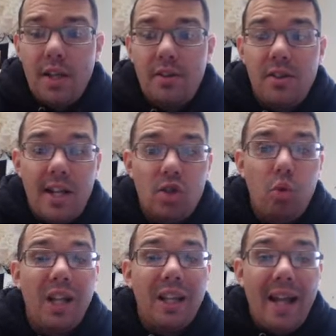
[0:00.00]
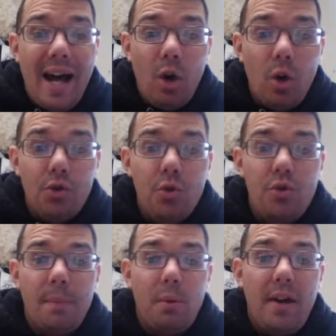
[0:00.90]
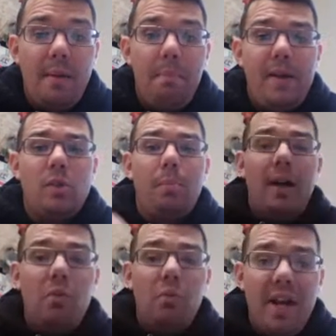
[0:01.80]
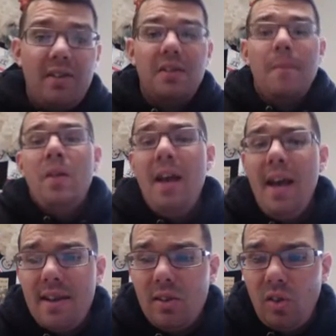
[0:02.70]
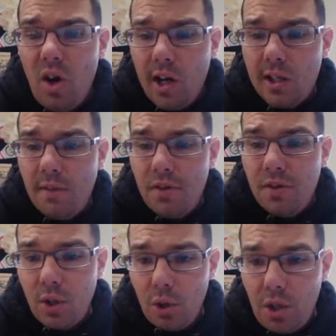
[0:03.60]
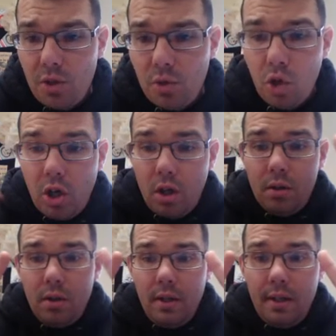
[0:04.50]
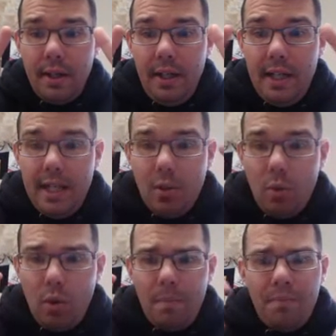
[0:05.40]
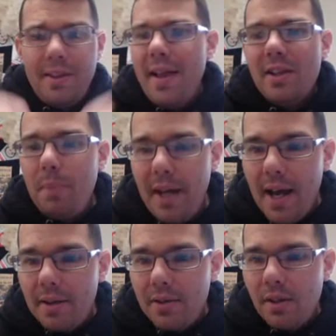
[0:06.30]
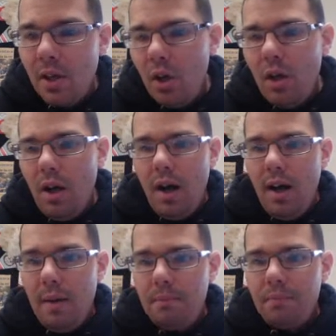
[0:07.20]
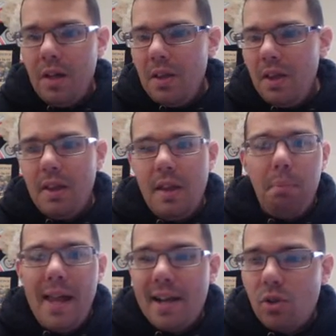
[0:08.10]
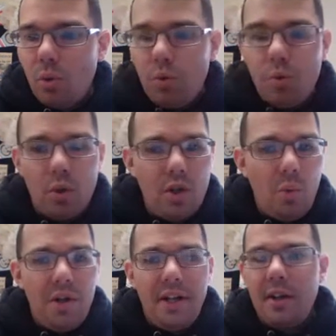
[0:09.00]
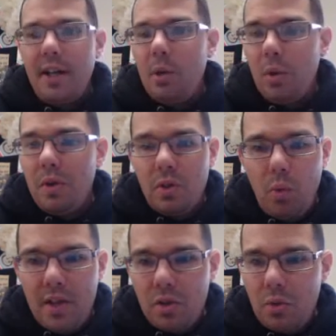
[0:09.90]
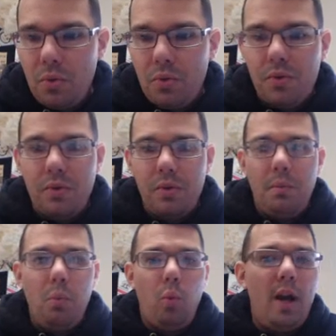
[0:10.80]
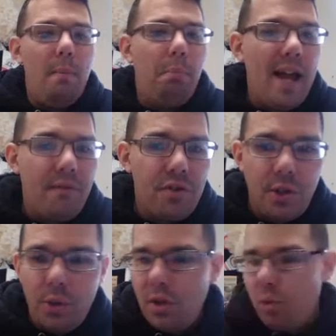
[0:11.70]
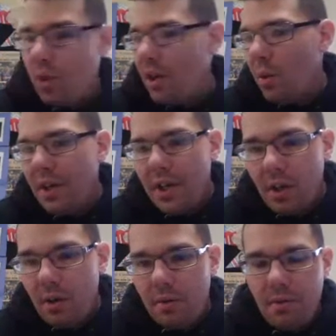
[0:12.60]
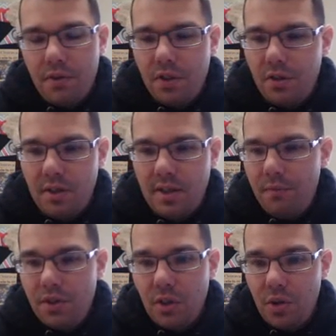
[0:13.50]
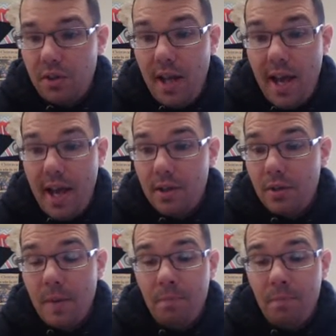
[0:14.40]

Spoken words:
states were allowed to separate based upon race as long as the facilities were equal. Now that's BS. The black schools were nowhere near equal as the white schools. What black facilities weren't nowhere near the same facilities as